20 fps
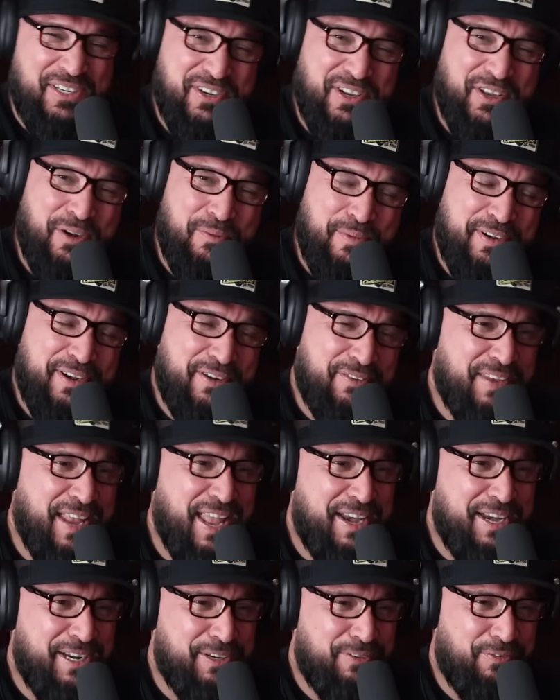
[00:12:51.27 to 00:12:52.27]
gentlemen, it
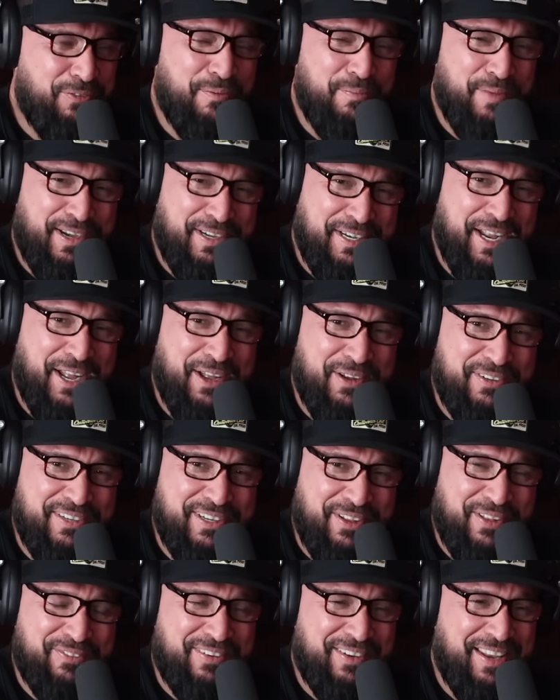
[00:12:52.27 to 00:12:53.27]
said he's from
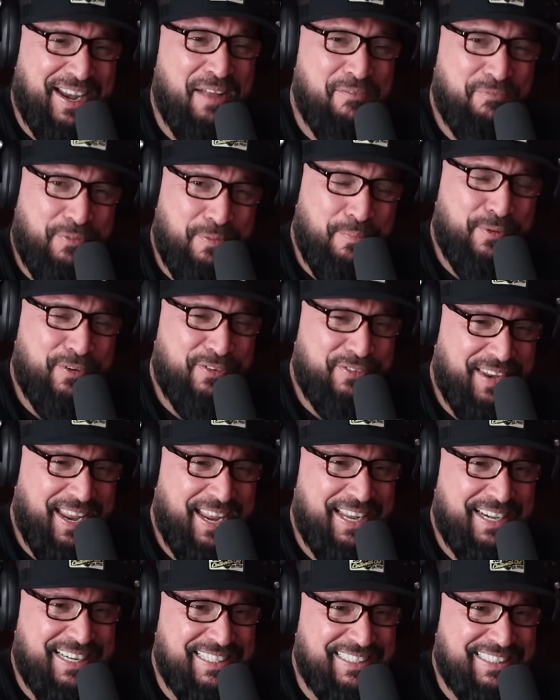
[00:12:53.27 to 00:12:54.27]
EdcouchElsa and I'm from
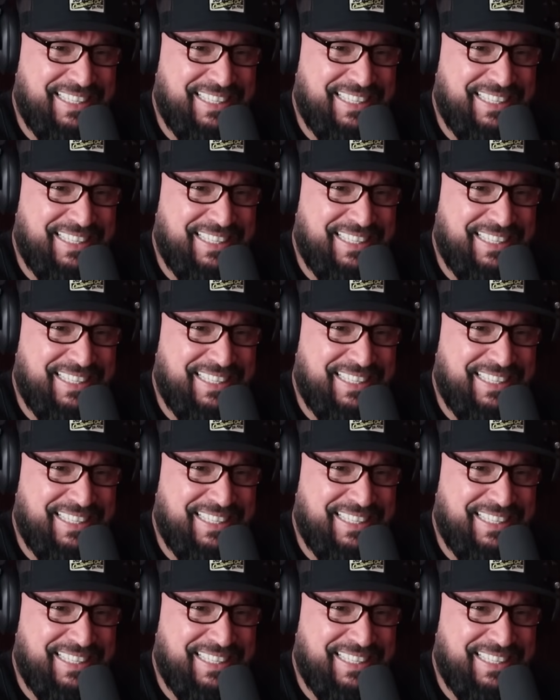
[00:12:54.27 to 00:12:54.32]
Mercedes.